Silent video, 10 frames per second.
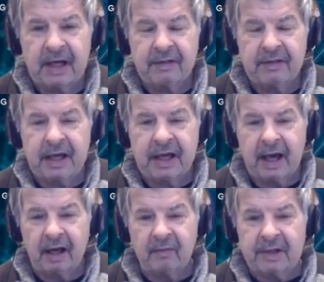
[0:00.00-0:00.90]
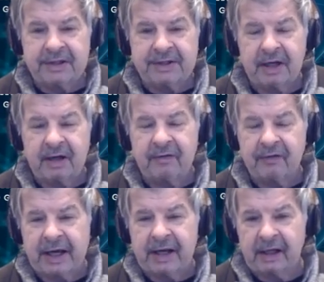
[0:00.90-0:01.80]
The elements of
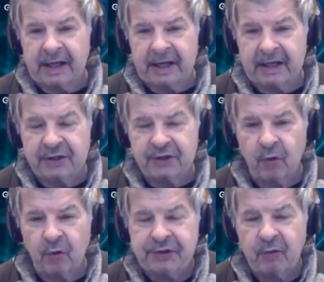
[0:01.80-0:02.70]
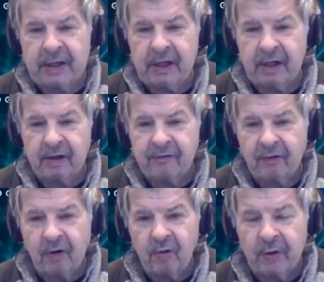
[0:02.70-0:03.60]
data lineage. What do we look
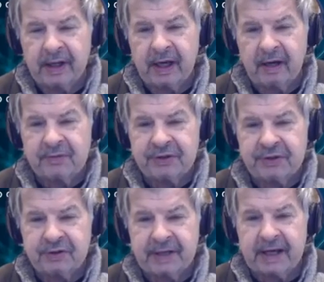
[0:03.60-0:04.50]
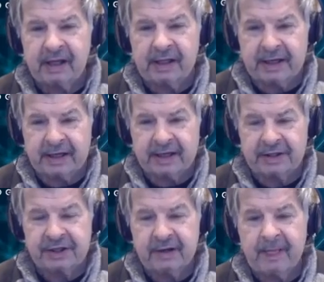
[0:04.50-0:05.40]
for when it comes to data lineage?